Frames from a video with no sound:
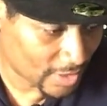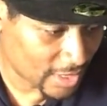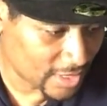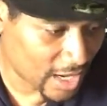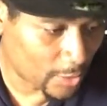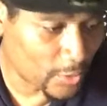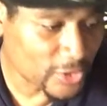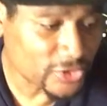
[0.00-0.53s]
And
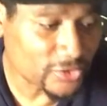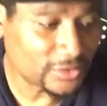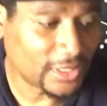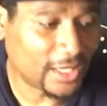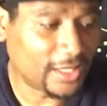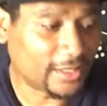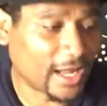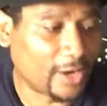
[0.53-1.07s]
I wish you
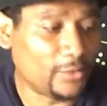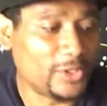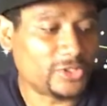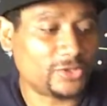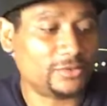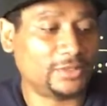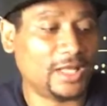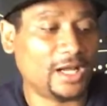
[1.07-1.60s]
luck. I wish
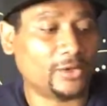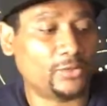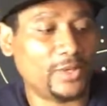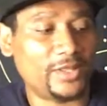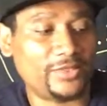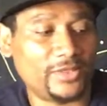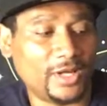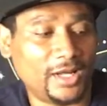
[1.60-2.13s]
you luck
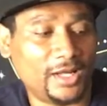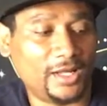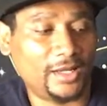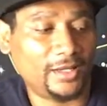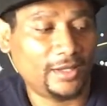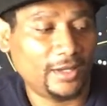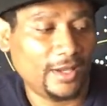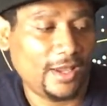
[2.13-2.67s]
with uh,
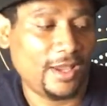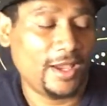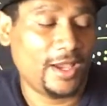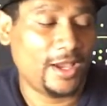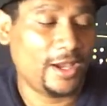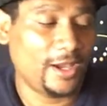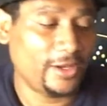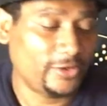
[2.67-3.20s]

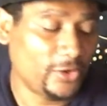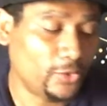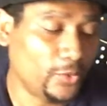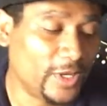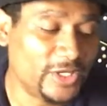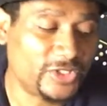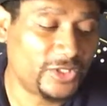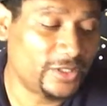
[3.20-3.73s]
your
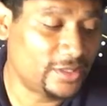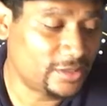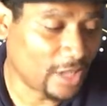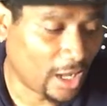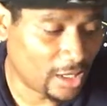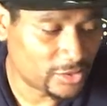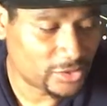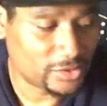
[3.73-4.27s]
wishes
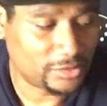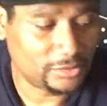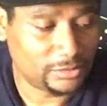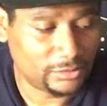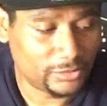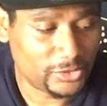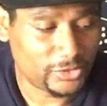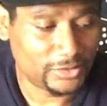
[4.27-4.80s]
also.
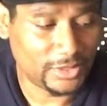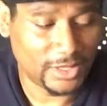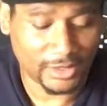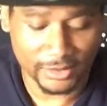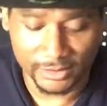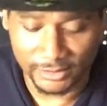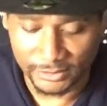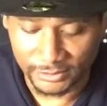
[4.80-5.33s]
Wish you luck.